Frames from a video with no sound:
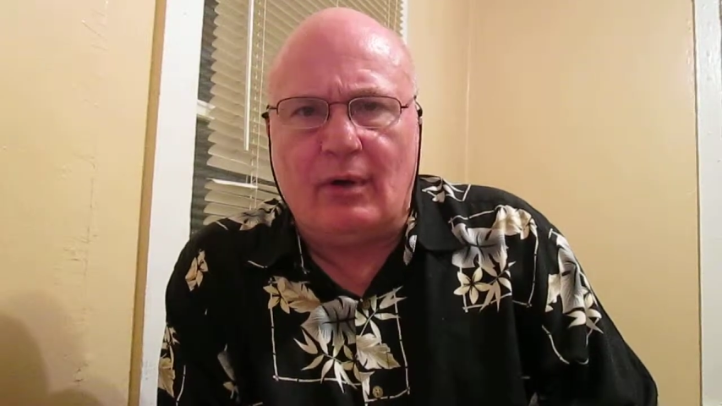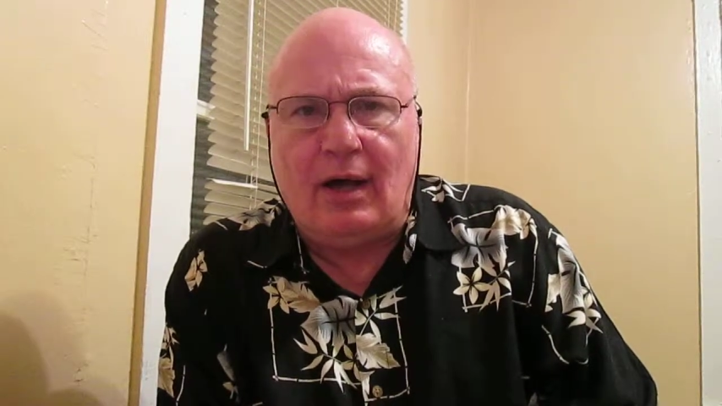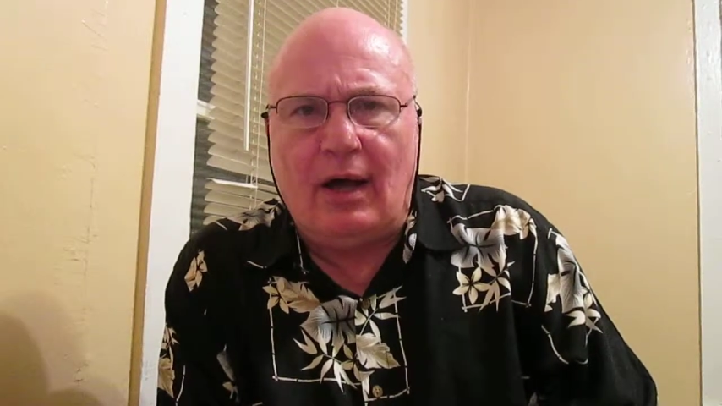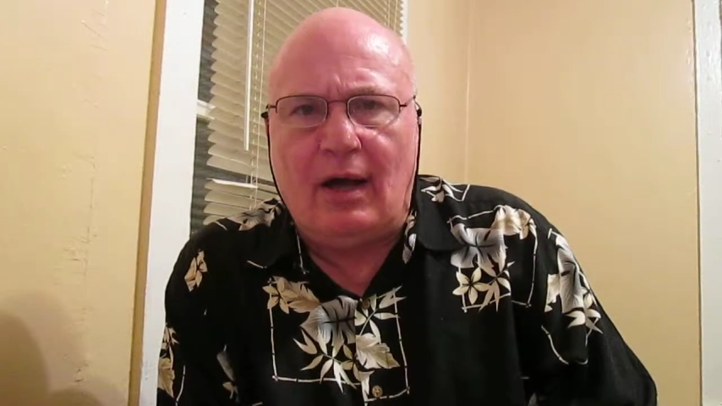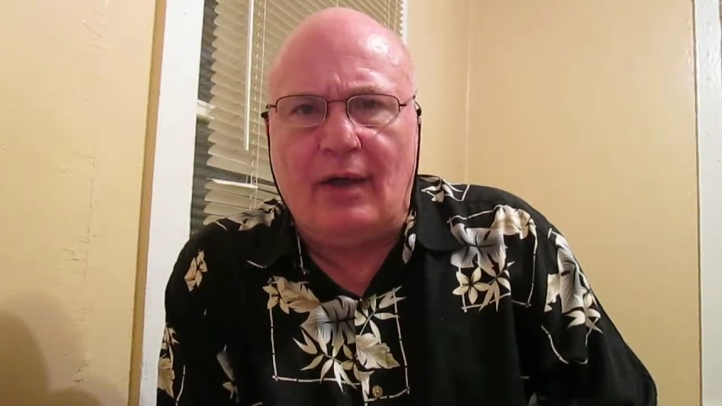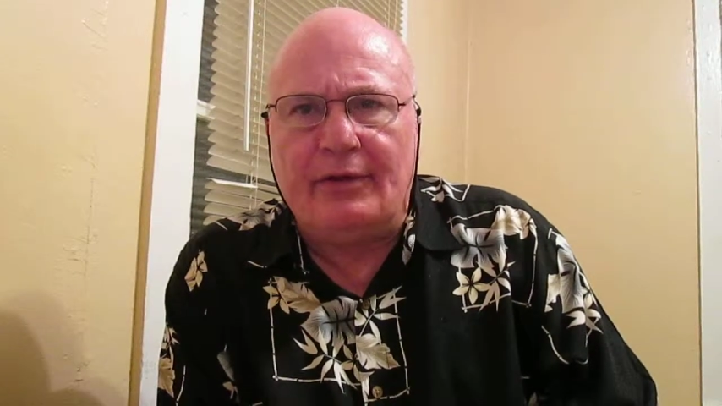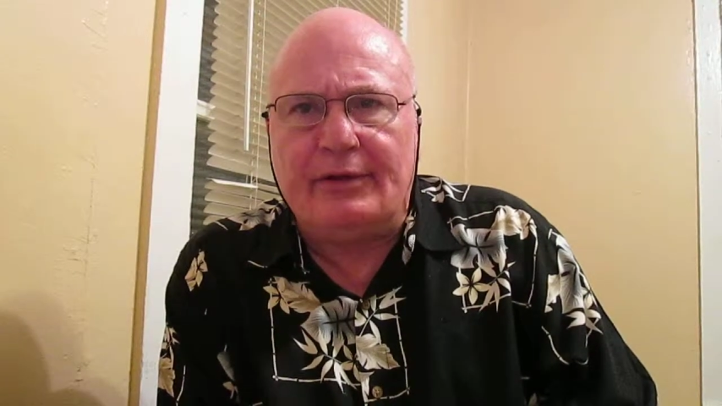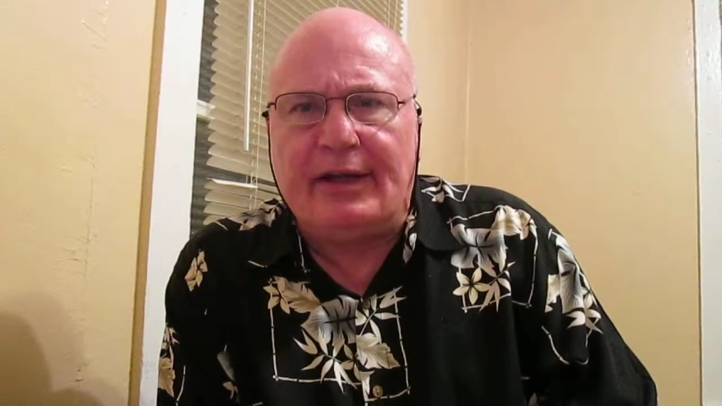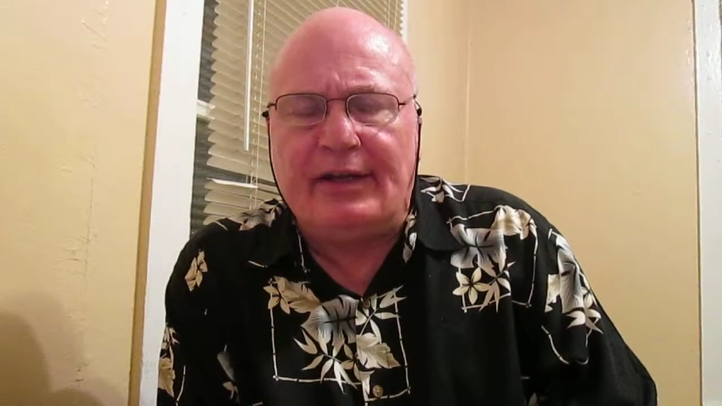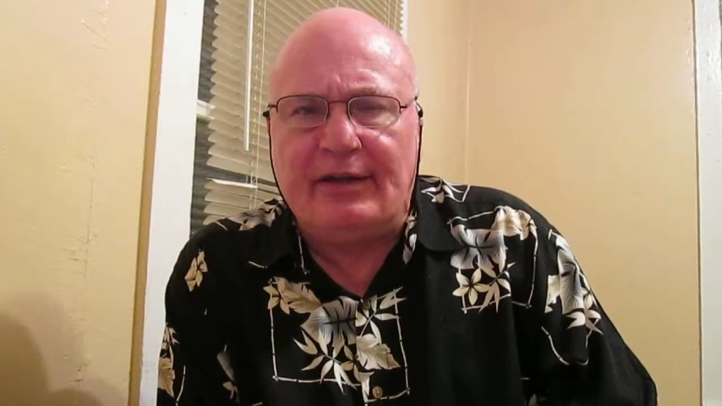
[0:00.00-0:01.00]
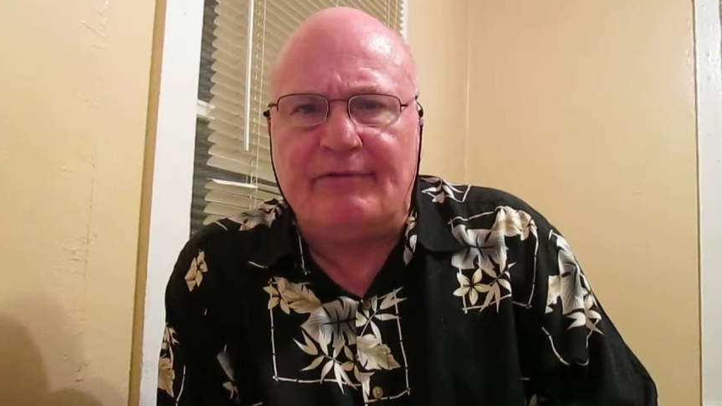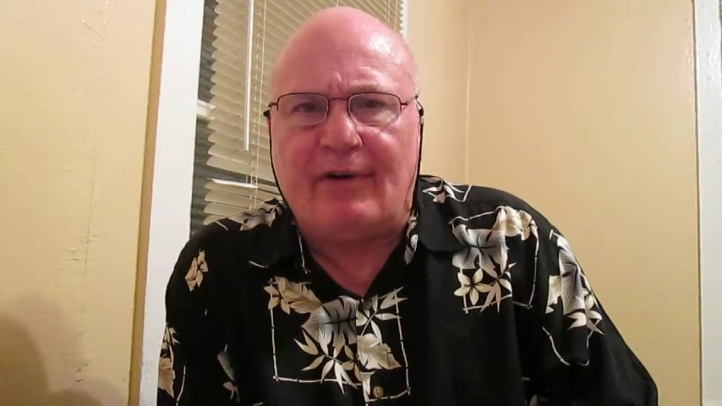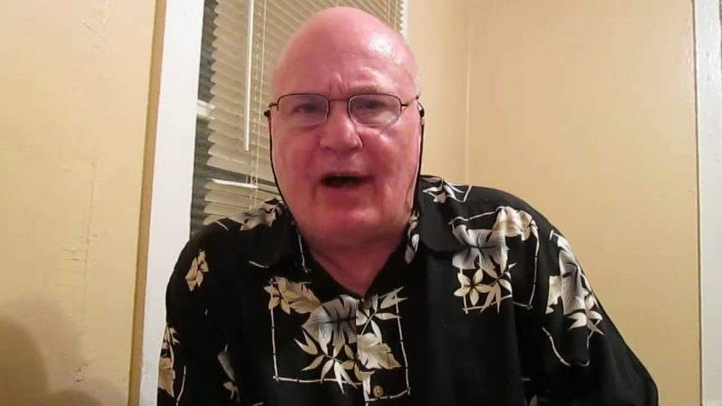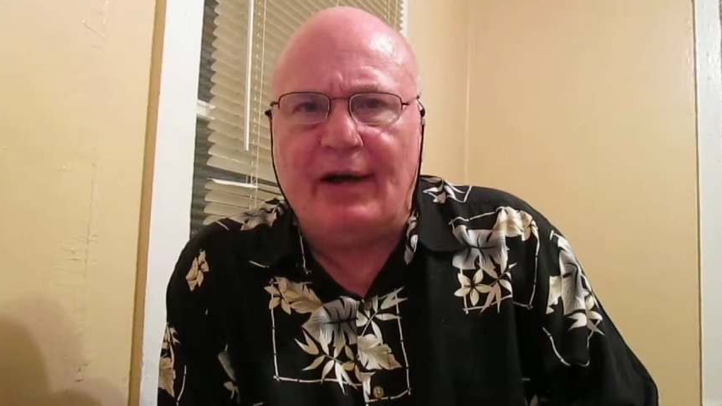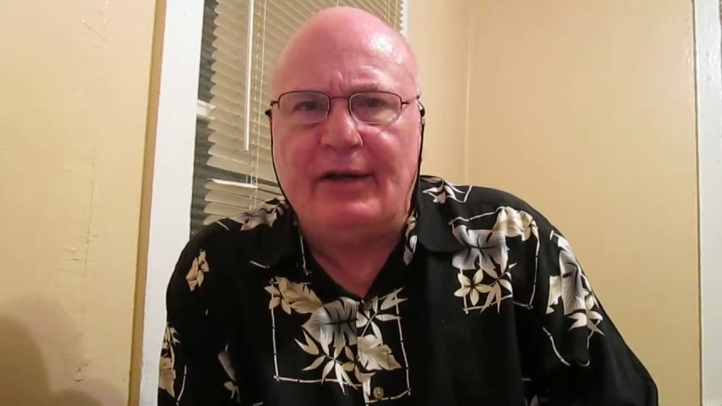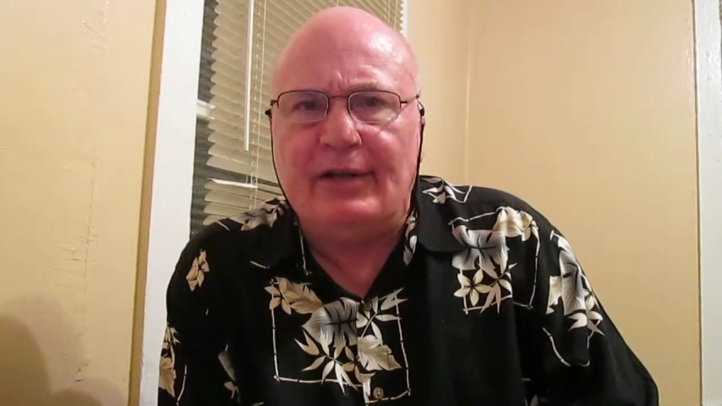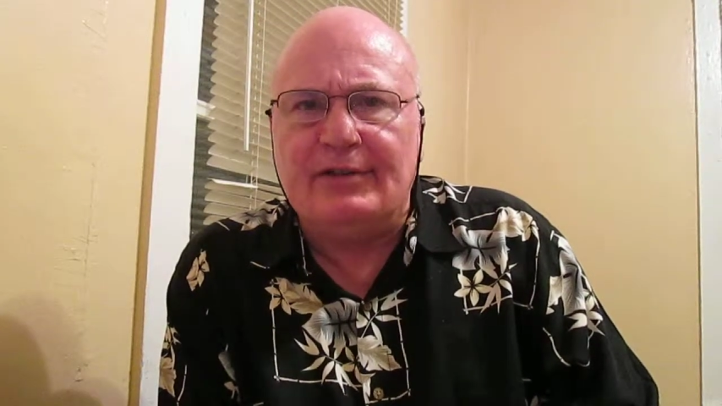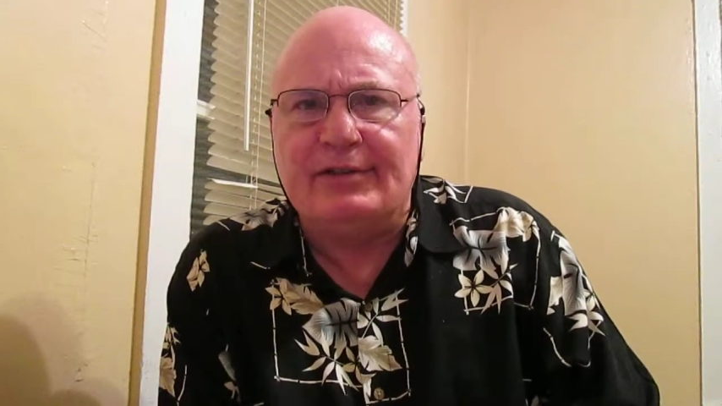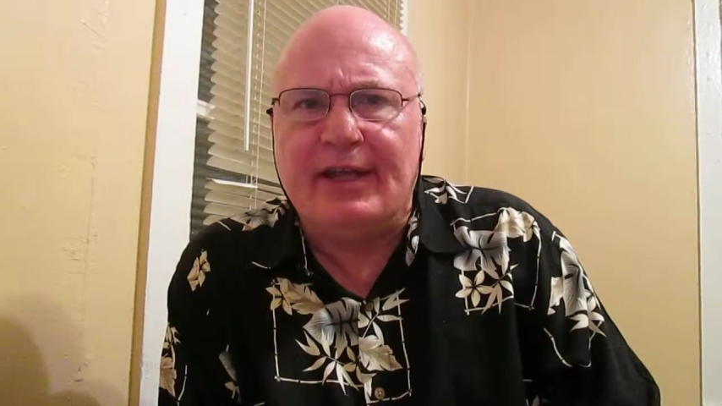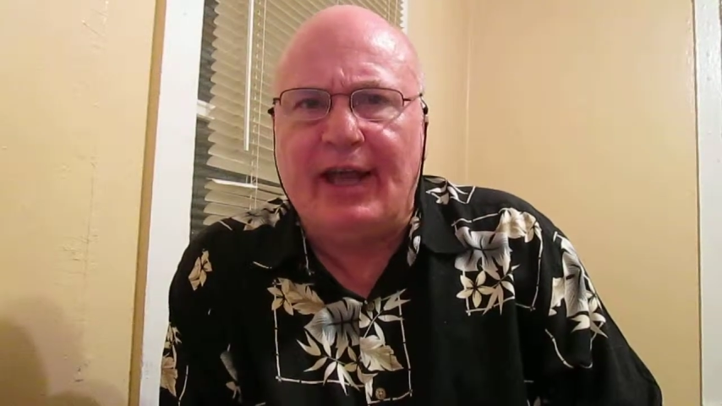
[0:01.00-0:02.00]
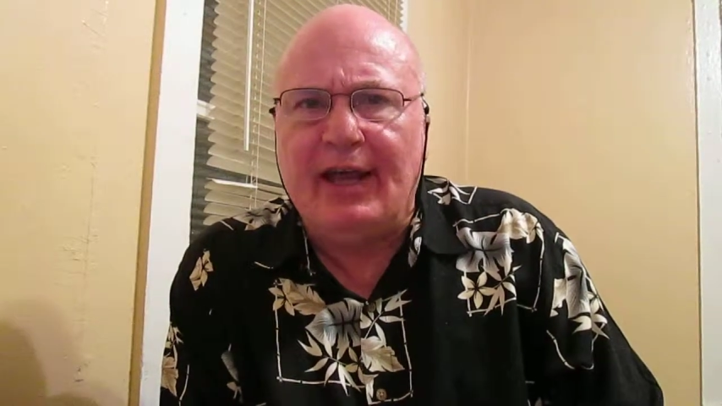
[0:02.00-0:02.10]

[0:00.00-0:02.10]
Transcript: that they did find is they